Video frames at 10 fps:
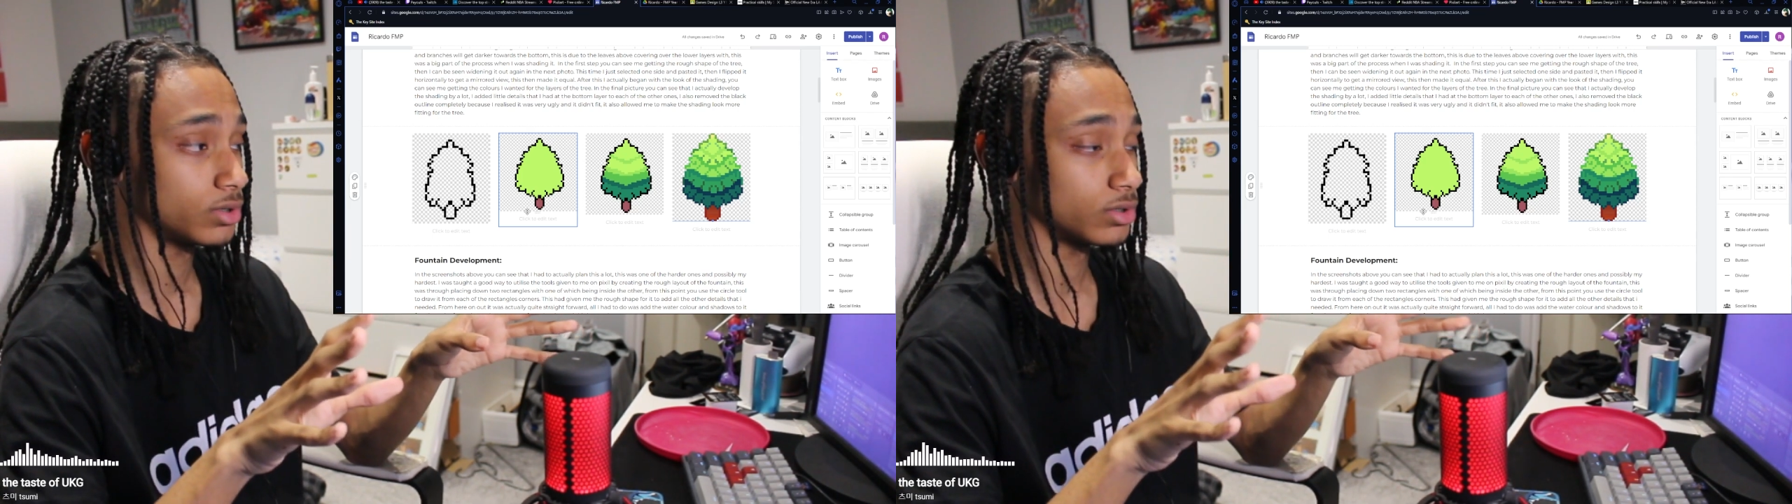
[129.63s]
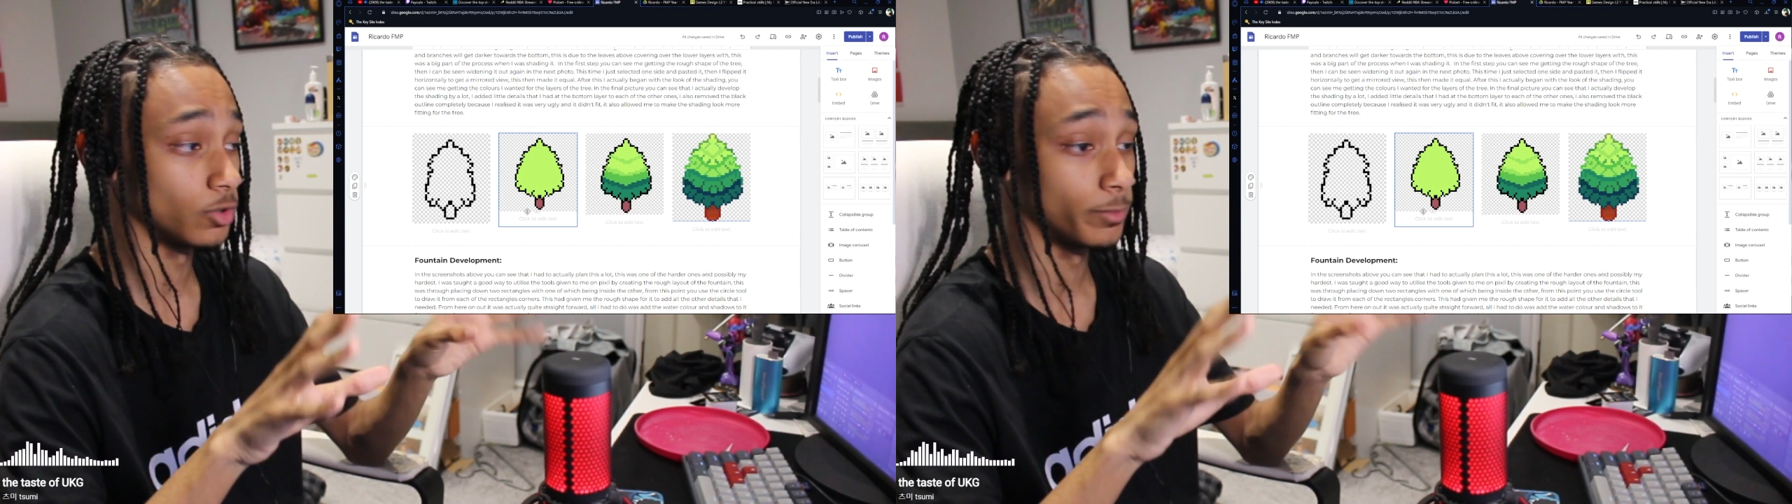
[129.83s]

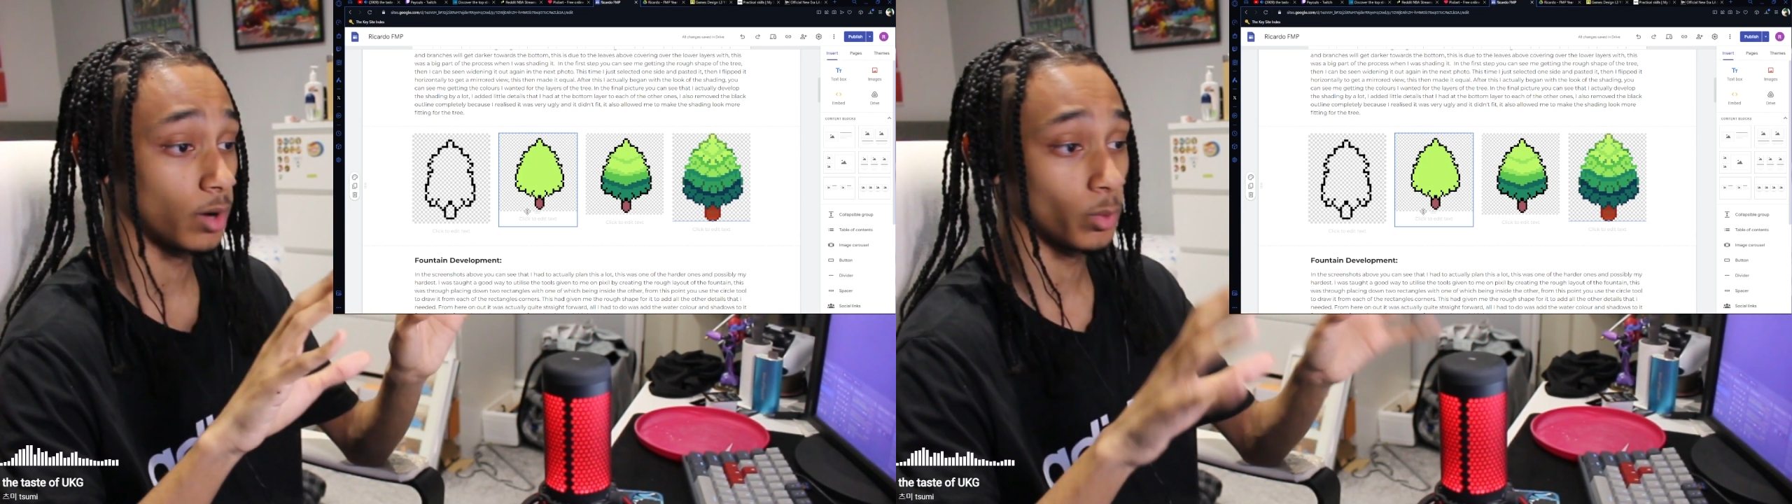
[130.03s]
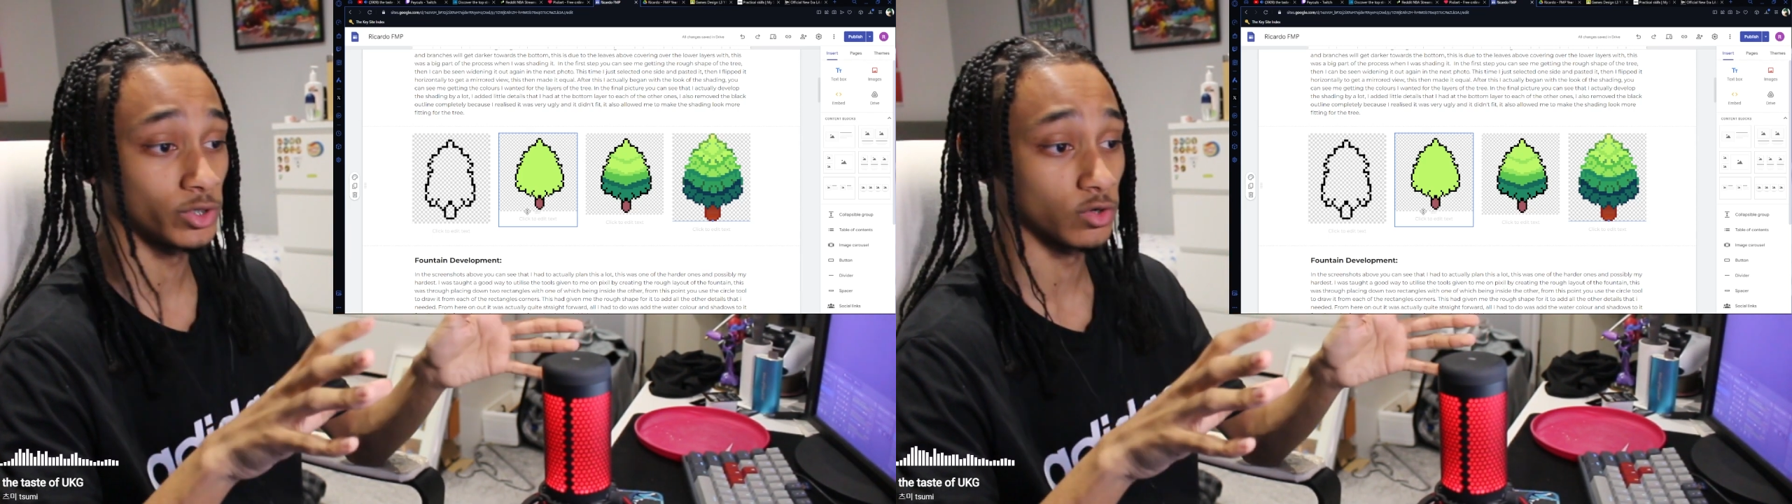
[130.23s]
no matter
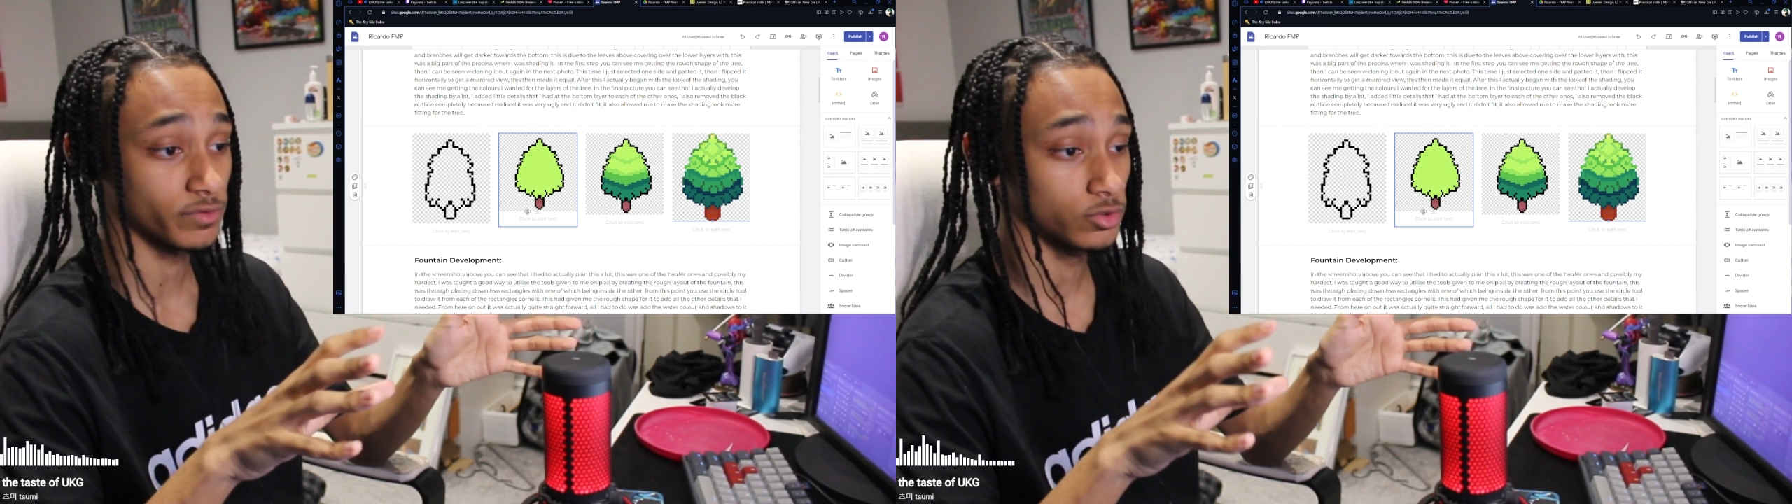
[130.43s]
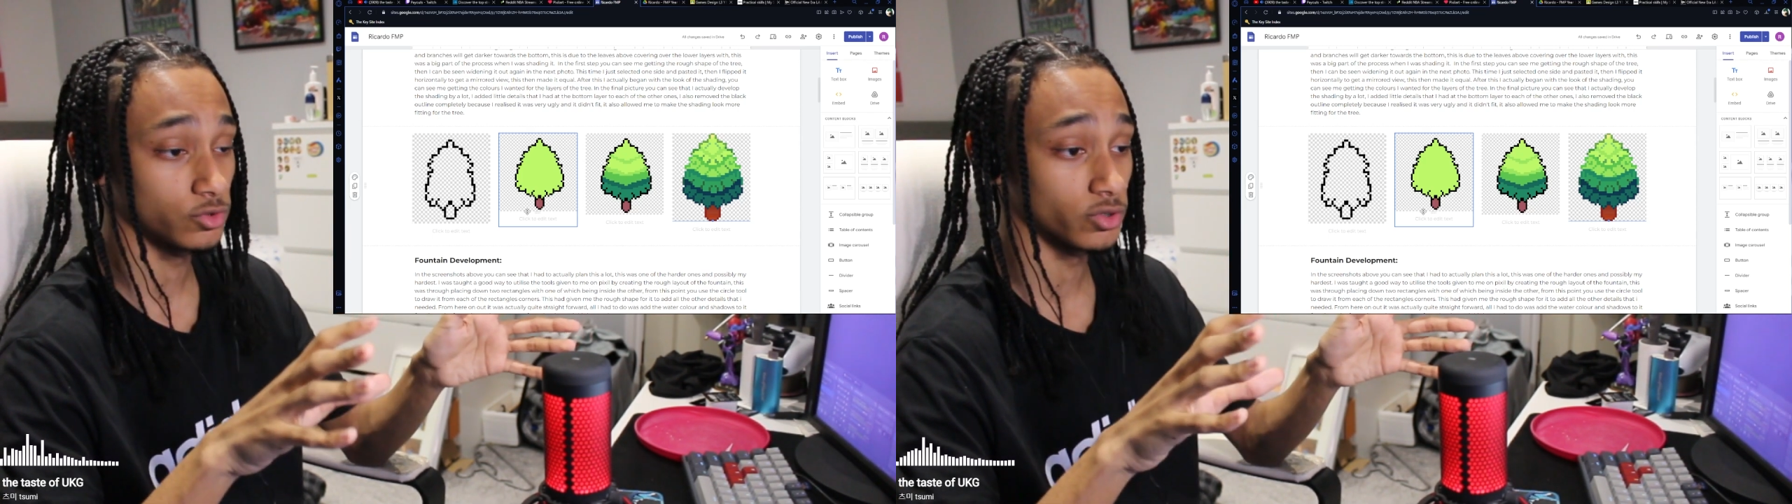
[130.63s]
what
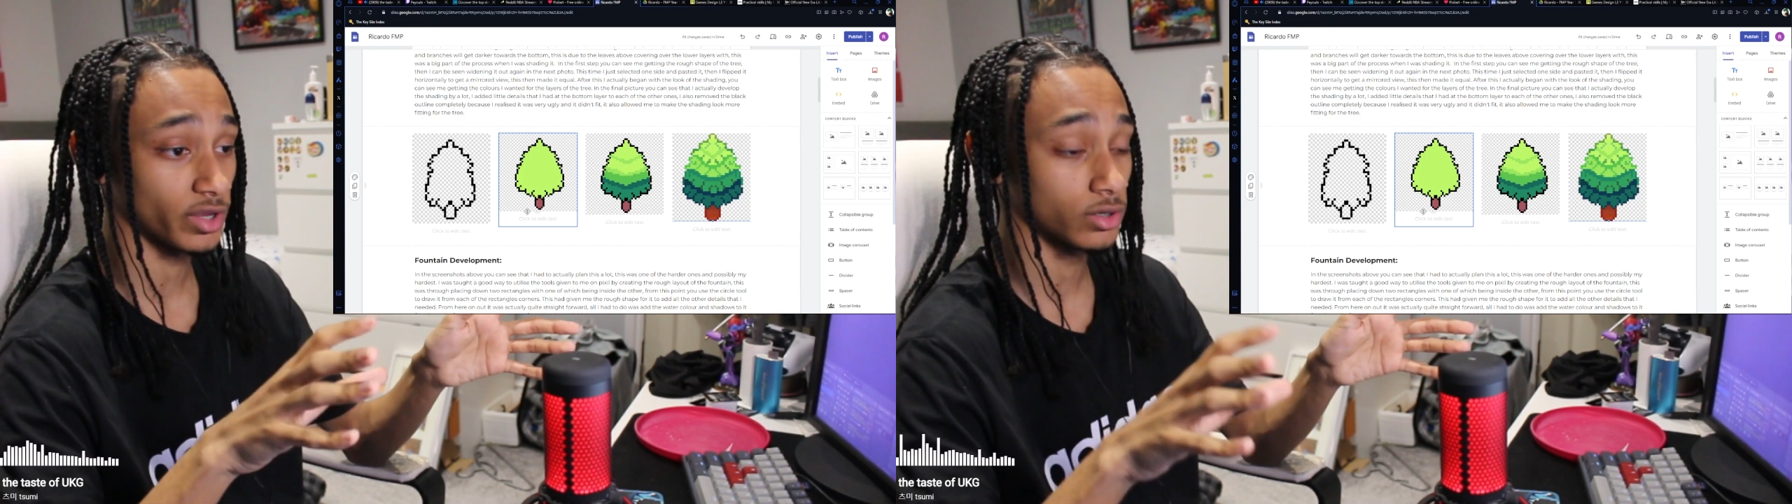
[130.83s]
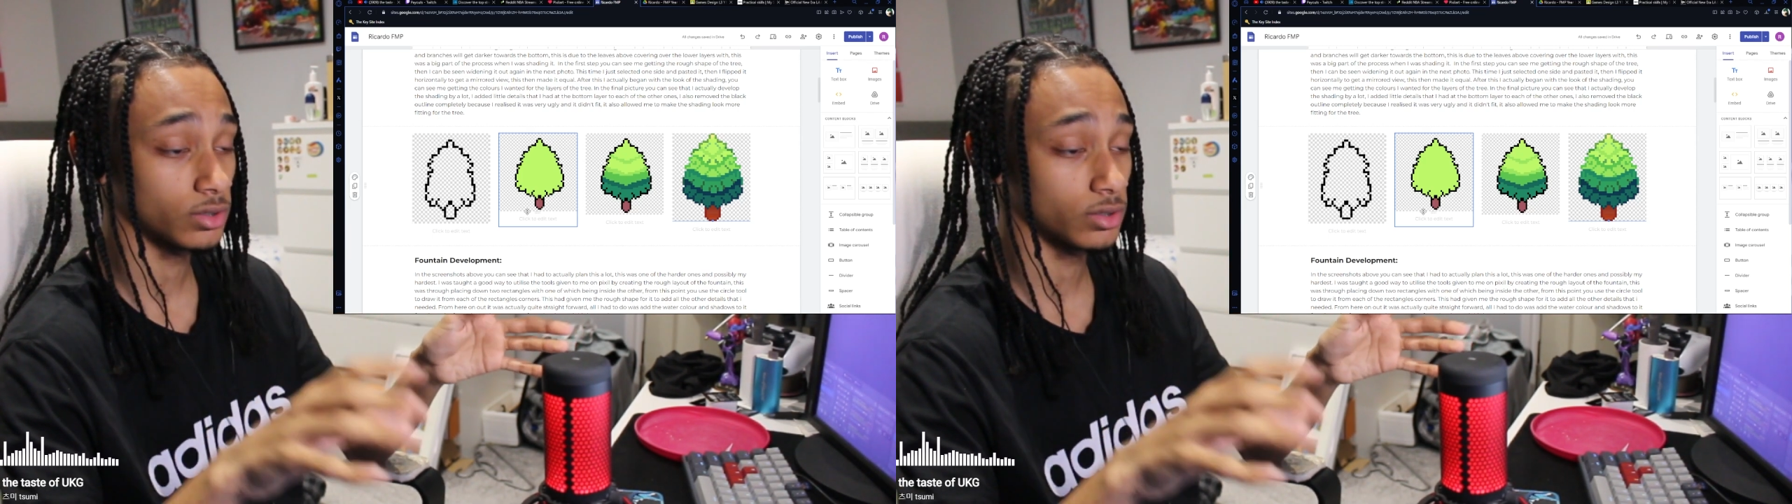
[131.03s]
you looked at it.